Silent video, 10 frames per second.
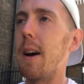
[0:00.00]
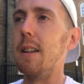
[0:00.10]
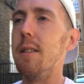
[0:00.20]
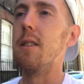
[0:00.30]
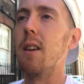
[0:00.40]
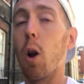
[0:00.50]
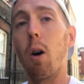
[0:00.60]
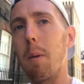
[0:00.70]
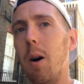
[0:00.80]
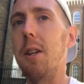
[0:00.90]
fans, a
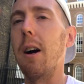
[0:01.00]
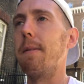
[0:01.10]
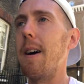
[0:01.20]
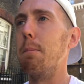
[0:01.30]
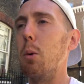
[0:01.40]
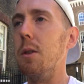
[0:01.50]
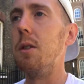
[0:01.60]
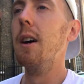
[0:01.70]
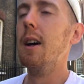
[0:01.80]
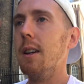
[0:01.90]
lot of Martial
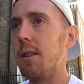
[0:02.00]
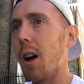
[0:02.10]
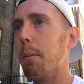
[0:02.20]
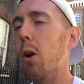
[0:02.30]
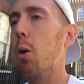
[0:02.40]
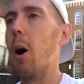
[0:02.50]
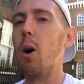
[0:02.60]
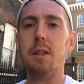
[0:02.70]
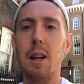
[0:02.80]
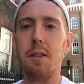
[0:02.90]
fanboys, some a little bit
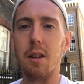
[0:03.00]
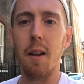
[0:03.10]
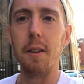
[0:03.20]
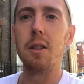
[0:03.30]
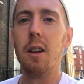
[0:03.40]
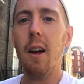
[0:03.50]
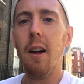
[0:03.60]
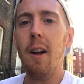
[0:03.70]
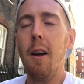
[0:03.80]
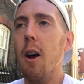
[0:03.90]
overzealous than others,
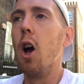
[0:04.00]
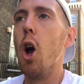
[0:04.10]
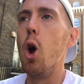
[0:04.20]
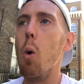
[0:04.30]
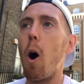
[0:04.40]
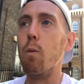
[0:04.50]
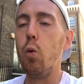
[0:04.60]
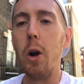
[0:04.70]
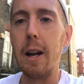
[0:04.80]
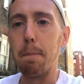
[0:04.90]
who are
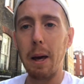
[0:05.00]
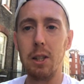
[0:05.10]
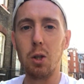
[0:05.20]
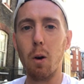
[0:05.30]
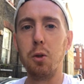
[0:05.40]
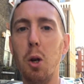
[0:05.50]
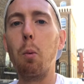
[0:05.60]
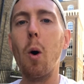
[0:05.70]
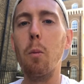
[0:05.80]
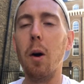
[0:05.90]
really pissed off to the
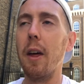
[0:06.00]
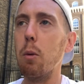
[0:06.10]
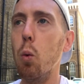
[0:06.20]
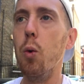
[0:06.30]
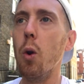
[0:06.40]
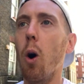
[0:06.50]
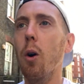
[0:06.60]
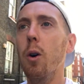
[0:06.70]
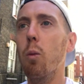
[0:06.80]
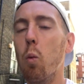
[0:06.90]
point where they will not
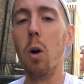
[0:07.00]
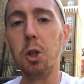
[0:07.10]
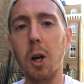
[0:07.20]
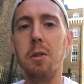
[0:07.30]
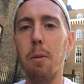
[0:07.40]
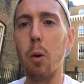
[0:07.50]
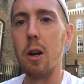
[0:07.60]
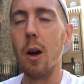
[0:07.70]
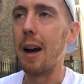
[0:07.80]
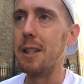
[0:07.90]
want Jose
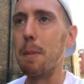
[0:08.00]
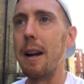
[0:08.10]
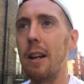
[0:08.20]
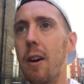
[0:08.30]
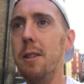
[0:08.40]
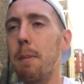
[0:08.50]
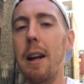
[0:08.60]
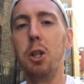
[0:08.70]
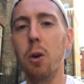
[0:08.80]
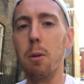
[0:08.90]
Mourinho as Man United's
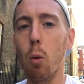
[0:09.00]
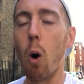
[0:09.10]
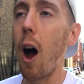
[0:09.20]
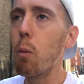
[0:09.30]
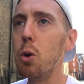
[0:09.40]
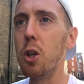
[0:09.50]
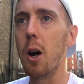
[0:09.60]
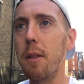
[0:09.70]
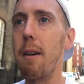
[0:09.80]
manager anymore. I wouldn't go